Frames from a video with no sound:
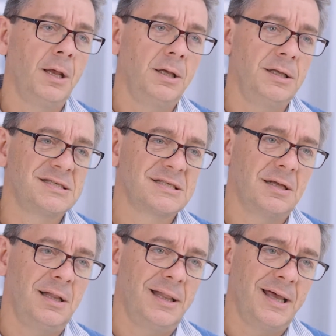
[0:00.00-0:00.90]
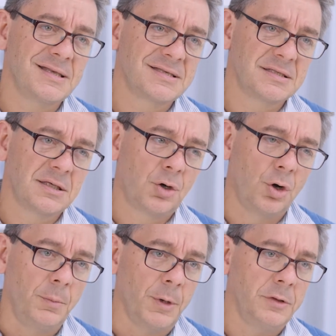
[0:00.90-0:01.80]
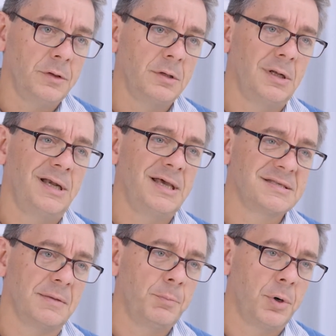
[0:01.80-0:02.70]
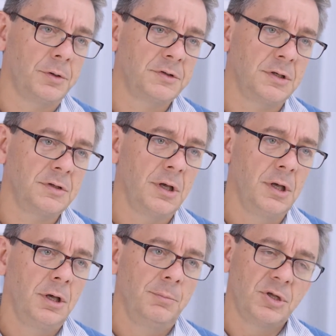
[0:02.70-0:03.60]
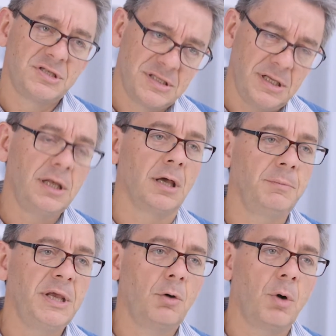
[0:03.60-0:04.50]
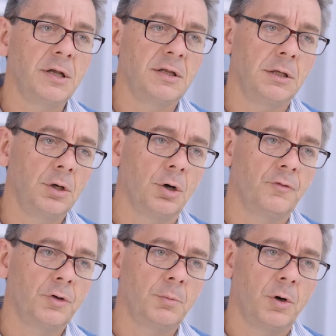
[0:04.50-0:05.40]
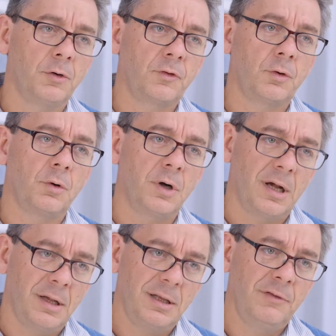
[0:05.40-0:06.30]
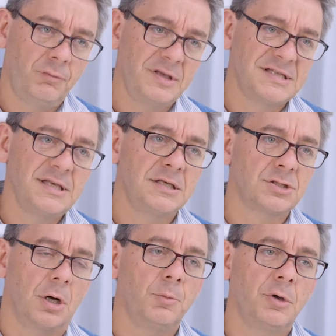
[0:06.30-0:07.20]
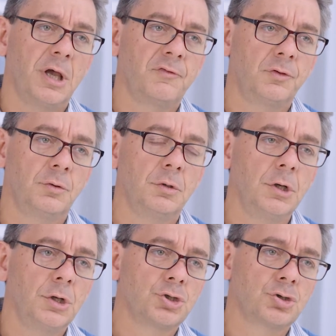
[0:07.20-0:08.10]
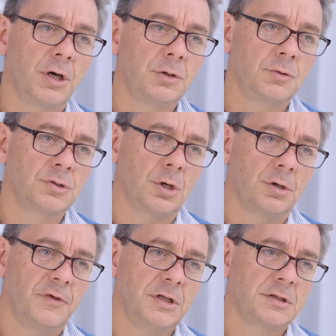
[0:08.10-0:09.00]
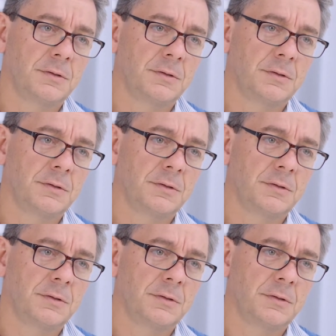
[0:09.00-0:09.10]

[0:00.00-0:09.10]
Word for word: is less common, less important, but still can be quite uncomfortable. So uh, if we see some, we have to try to solve it.